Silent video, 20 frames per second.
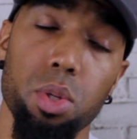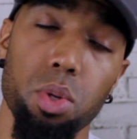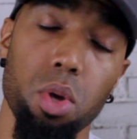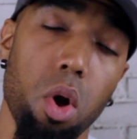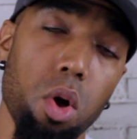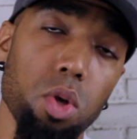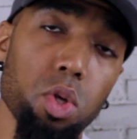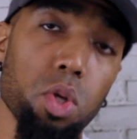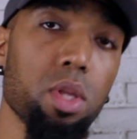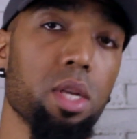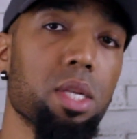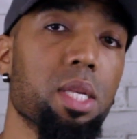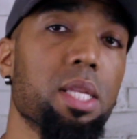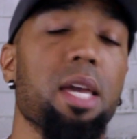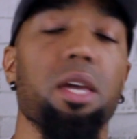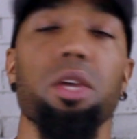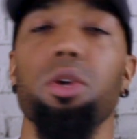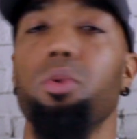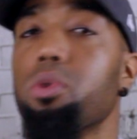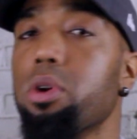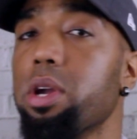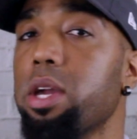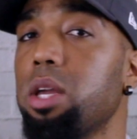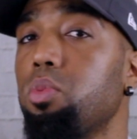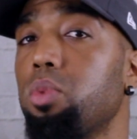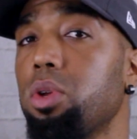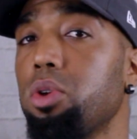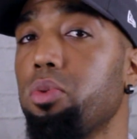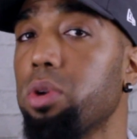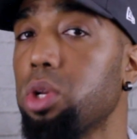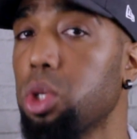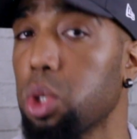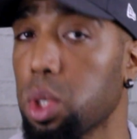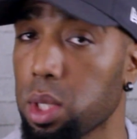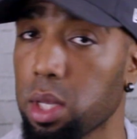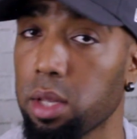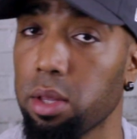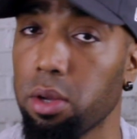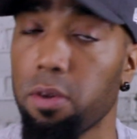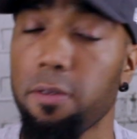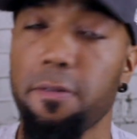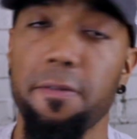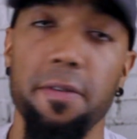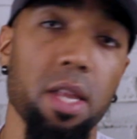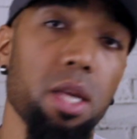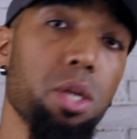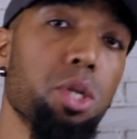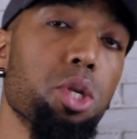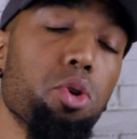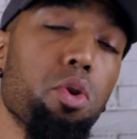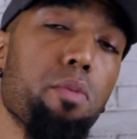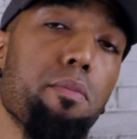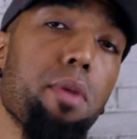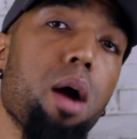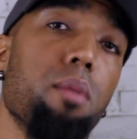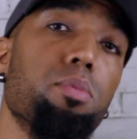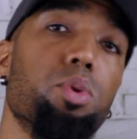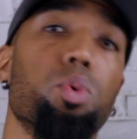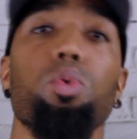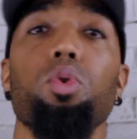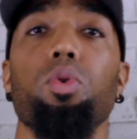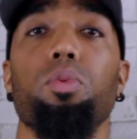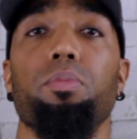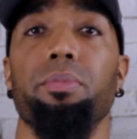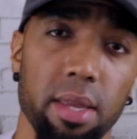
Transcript: is also the state you were in when you were just a little fetus in your mom's womb.